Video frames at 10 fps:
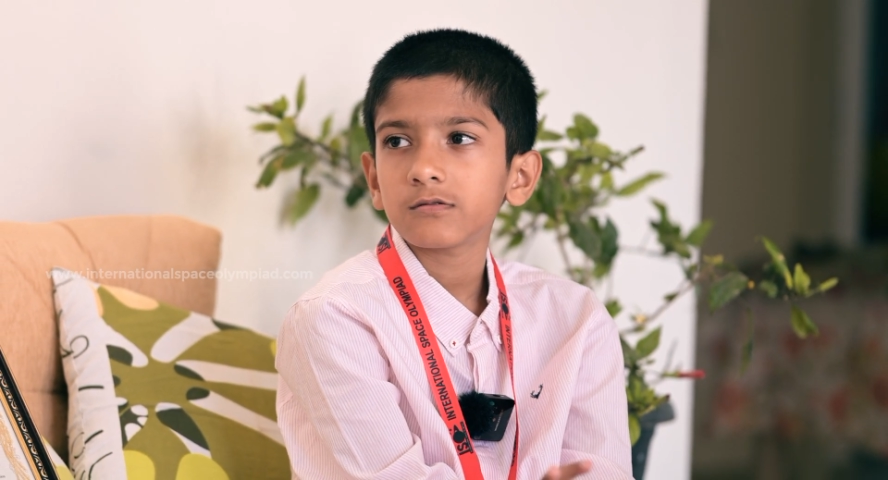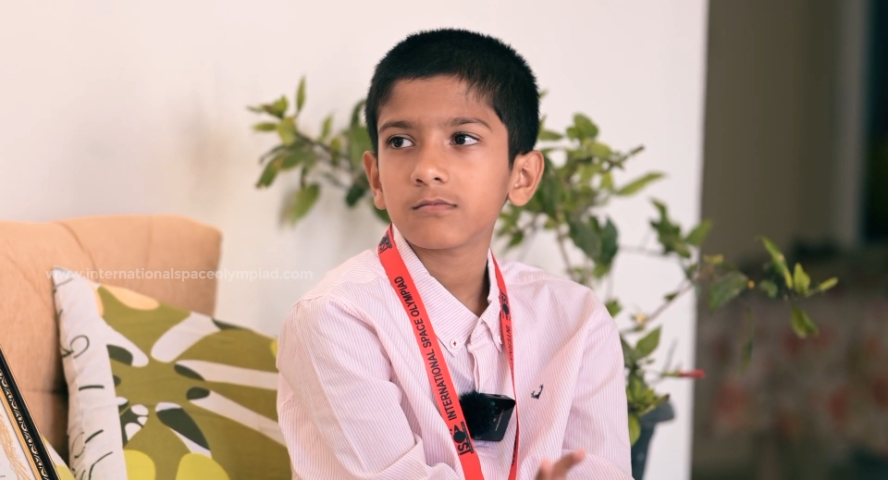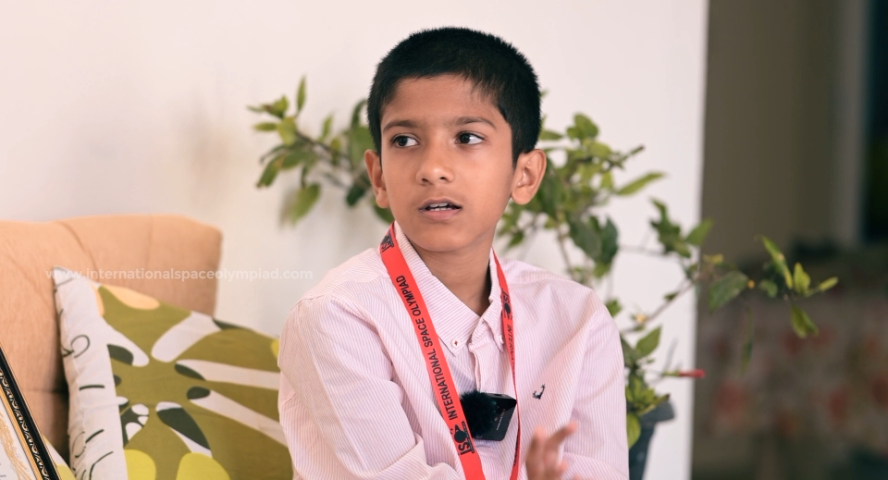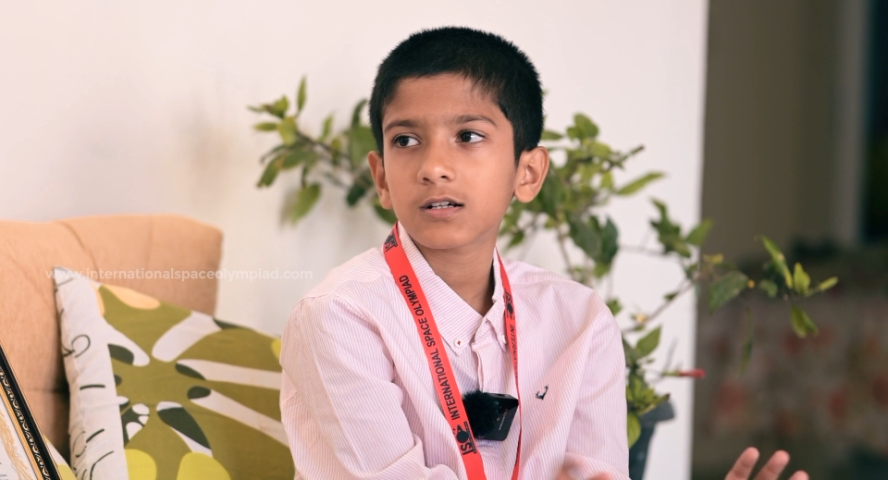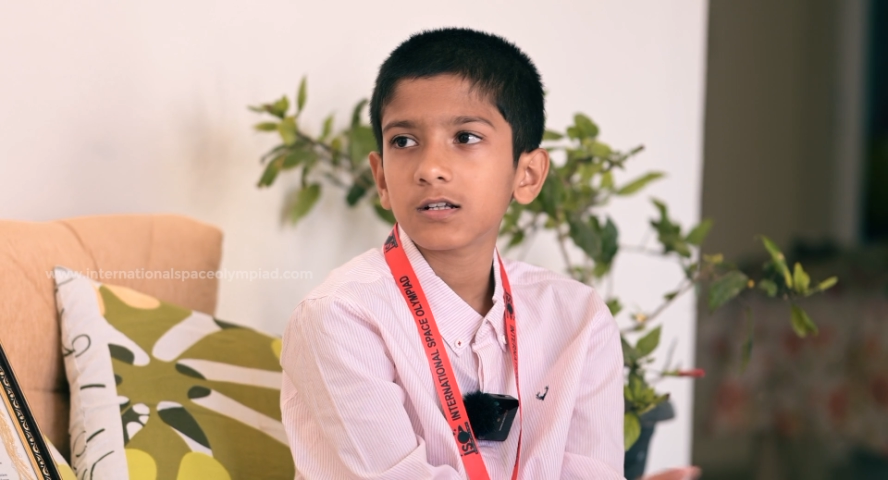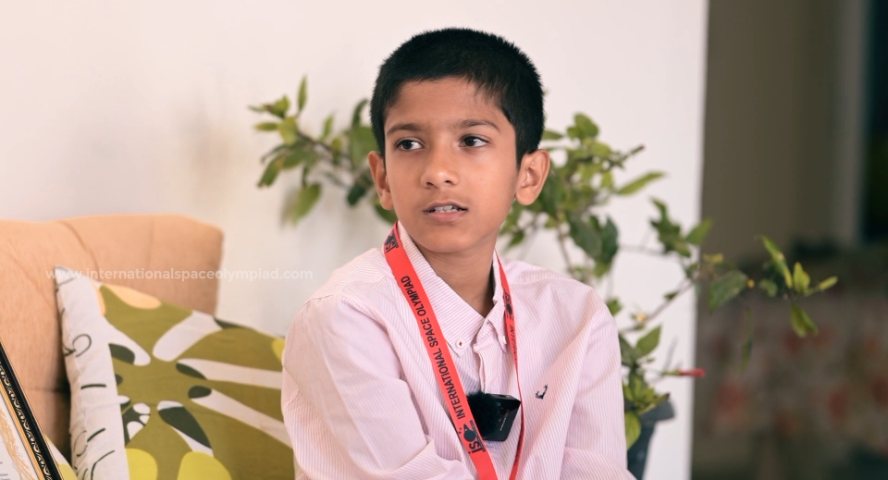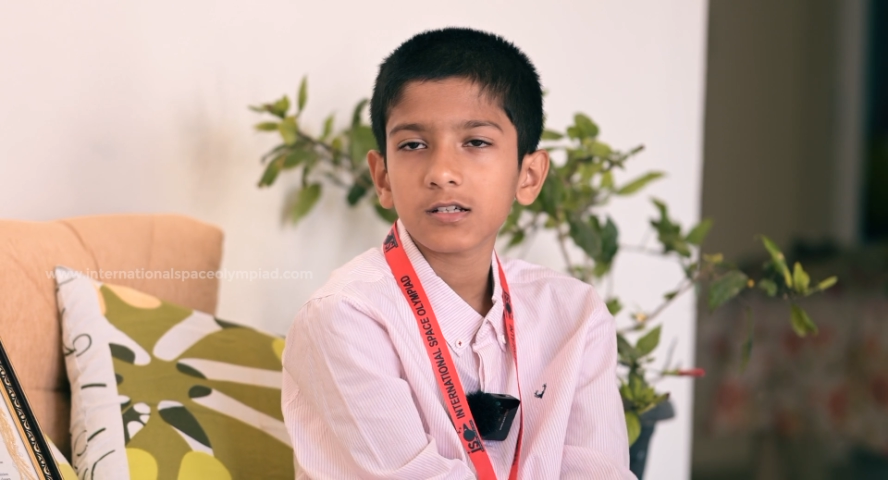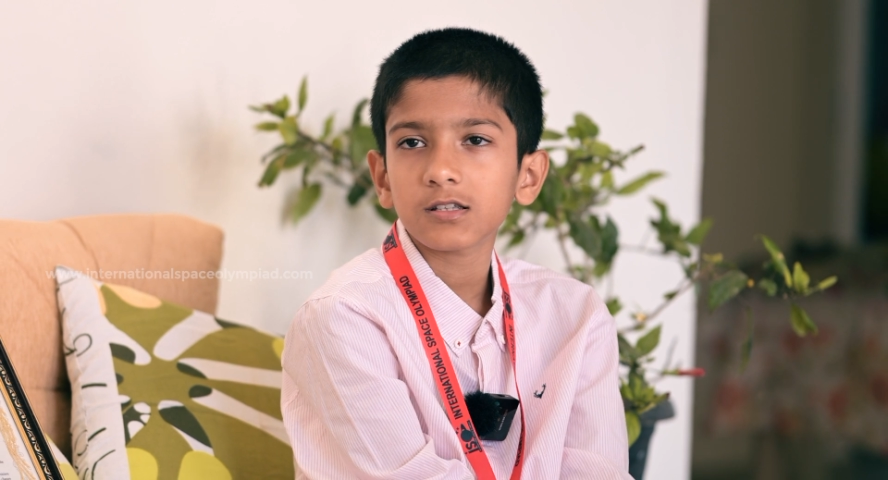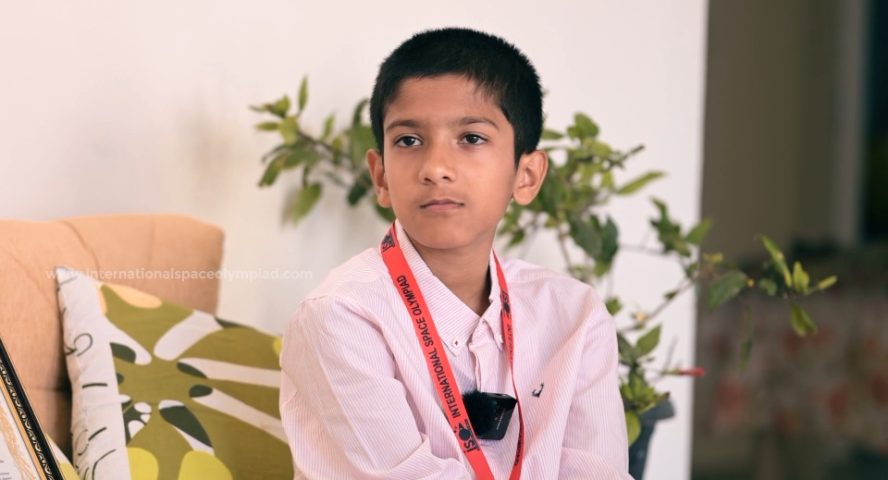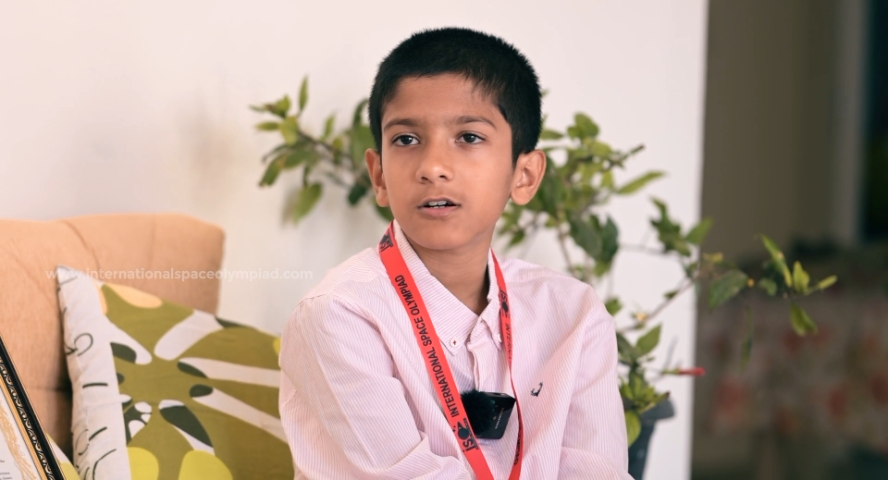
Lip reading: by clicking the